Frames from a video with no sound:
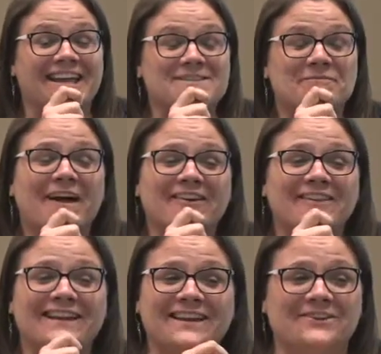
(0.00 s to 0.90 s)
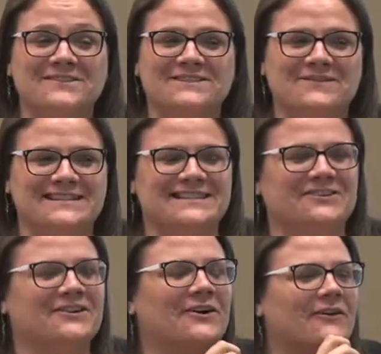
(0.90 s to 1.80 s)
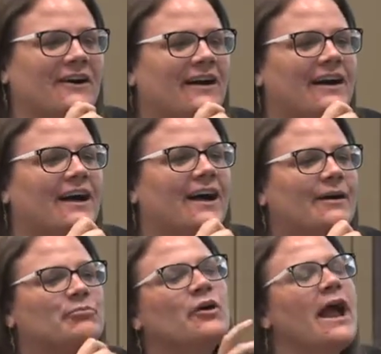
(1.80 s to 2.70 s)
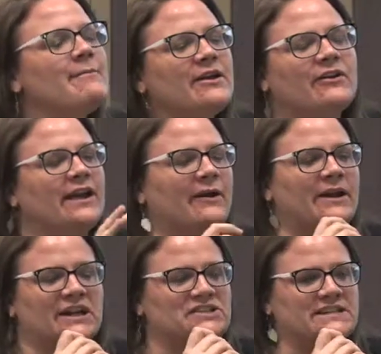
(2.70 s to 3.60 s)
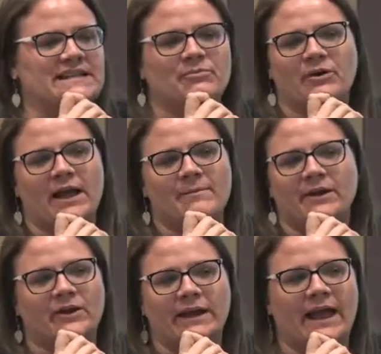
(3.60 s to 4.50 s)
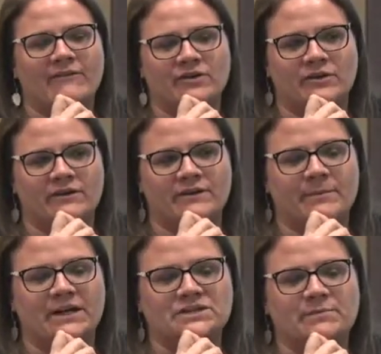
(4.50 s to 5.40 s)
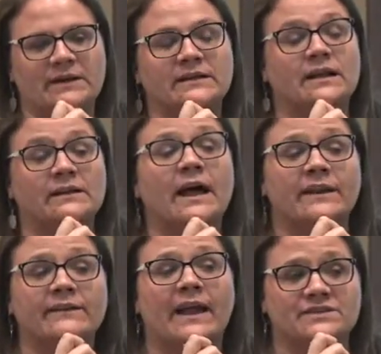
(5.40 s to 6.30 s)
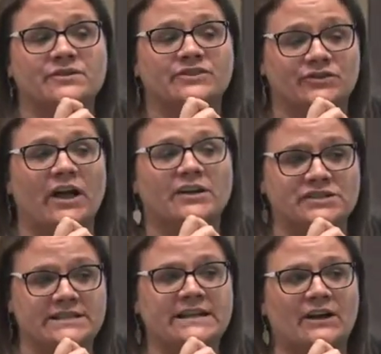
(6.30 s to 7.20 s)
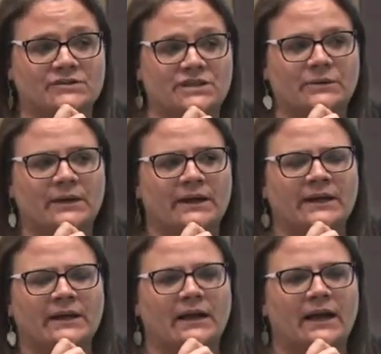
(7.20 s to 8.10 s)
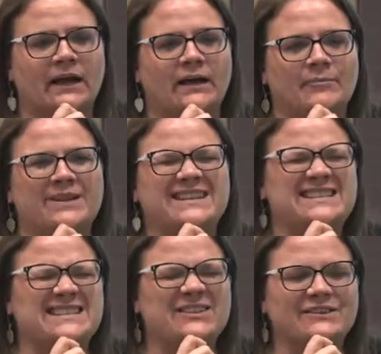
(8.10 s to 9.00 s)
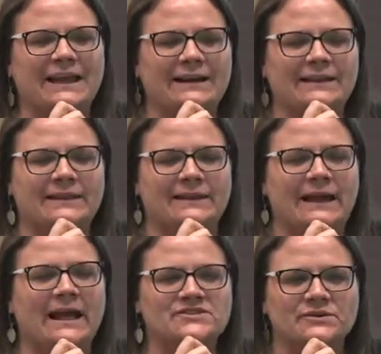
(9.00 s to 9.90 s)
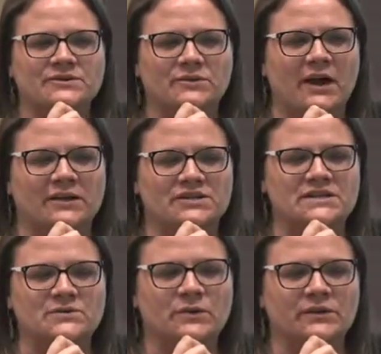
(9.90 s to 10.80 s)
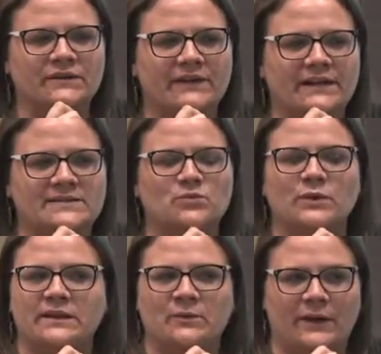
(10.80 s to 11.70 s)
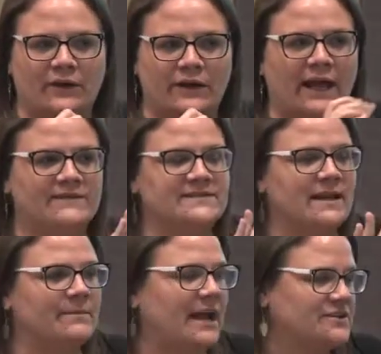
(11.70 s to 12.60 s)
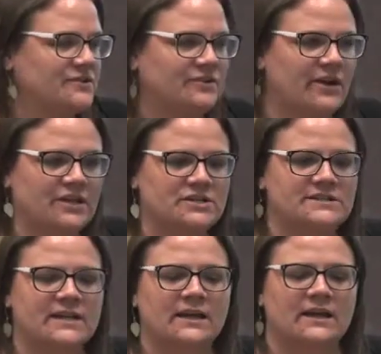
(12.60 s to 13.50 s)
it's better than it used to be zero. Uh, primary, I would actually say primary, haven't heard of it much, but a lot of gastroenterologists now do. Um, but still, that the gastroenterologist world of it is really weird. I have some gastroenterologists